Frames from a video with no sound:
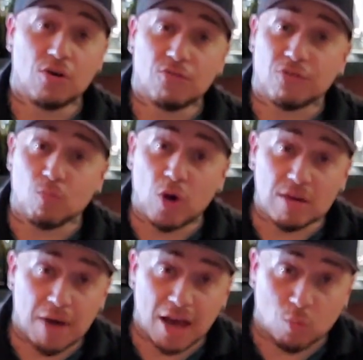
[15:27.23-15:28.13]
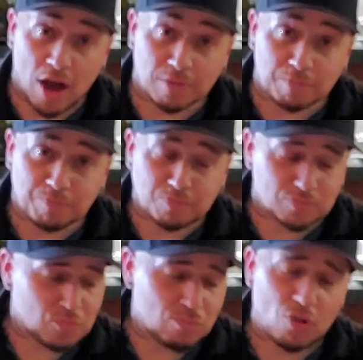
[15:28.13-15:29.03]
from way back when.
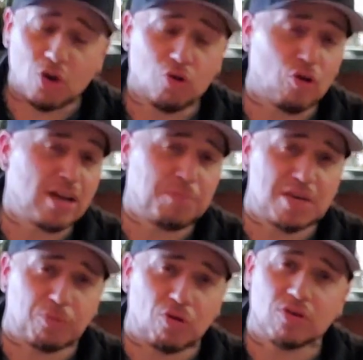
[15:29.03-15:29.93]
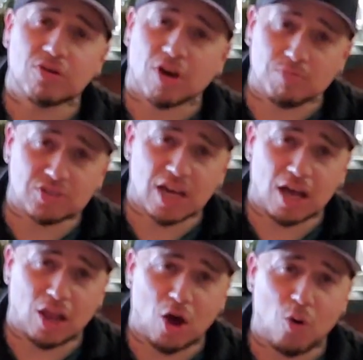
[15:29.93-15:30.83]
Great people. Come say
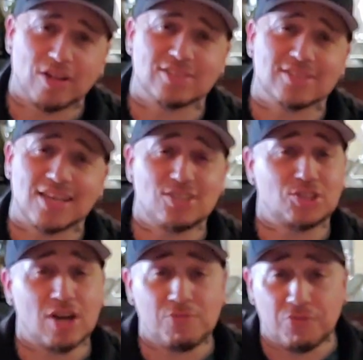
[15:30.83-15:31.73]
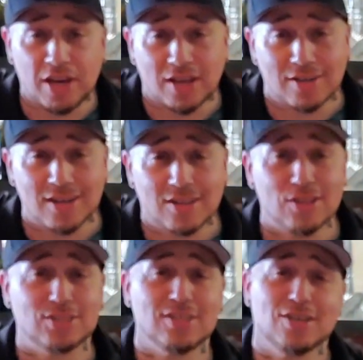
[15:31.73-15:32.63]
hello and say Chef Vic and
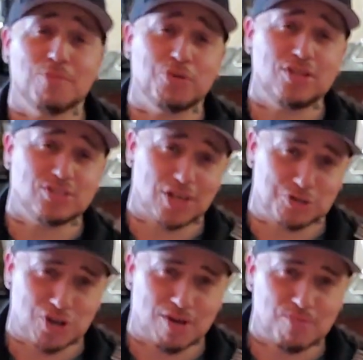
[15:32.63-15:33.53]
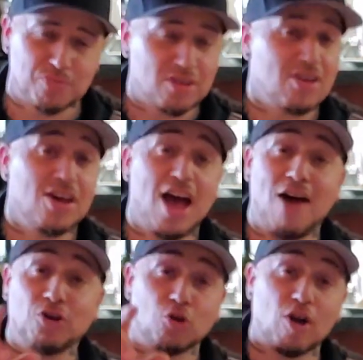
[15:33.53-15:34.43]
Nicholas and Company sent you.
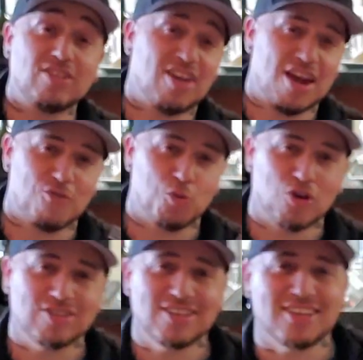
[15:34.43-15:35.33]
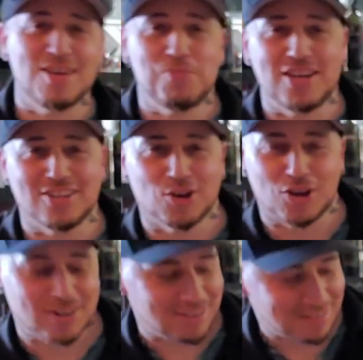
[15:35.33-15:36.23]
Have a great day, everyone. Keep eating
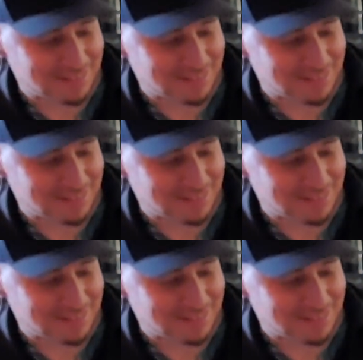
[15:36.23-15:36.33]
good.